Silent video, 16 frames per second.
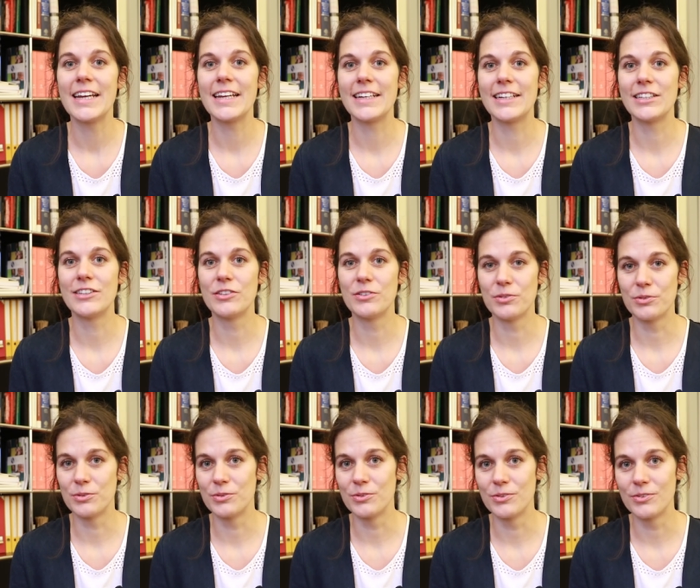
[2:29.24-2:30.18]

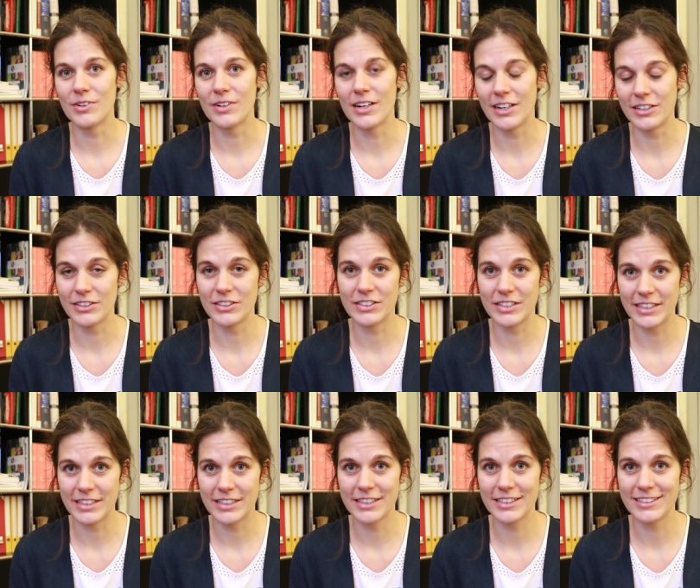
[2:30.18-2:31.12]
to
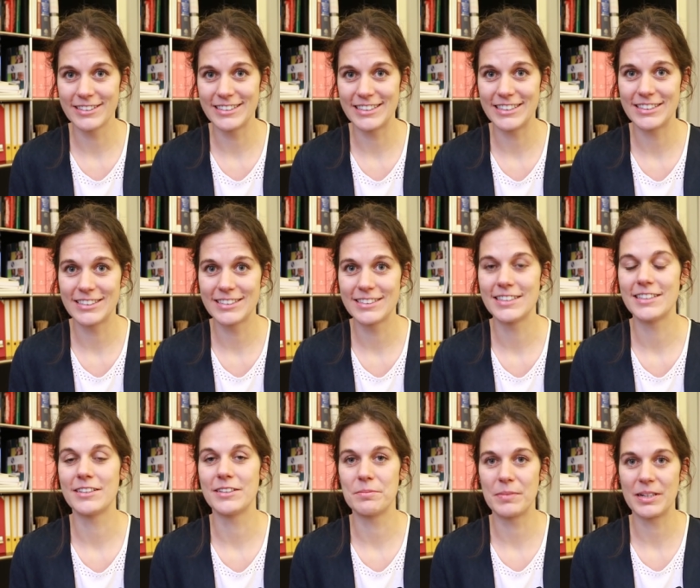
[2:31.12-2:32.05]
undertake this
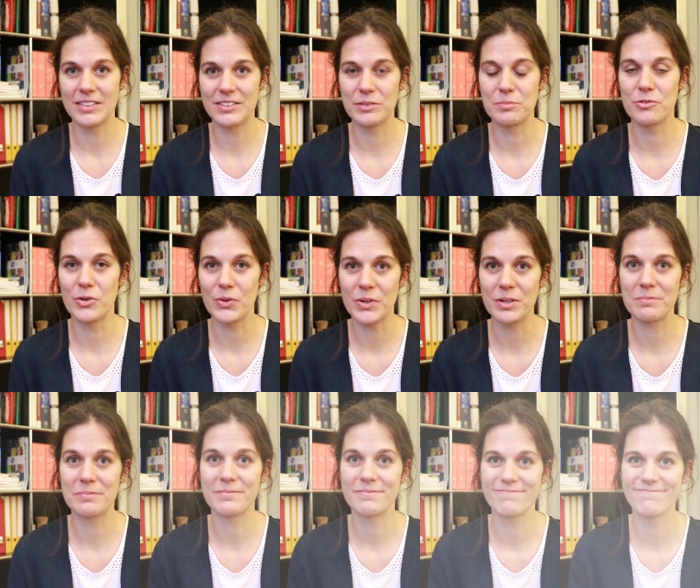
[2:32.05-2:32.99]
master
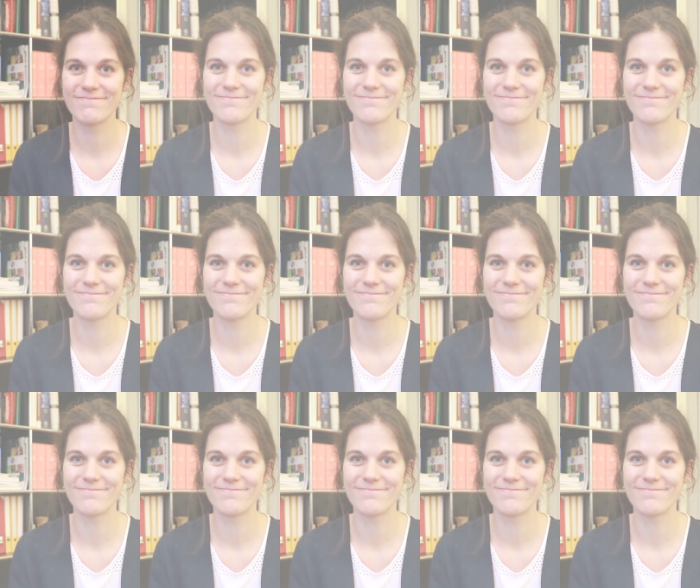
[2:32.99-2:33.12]
program.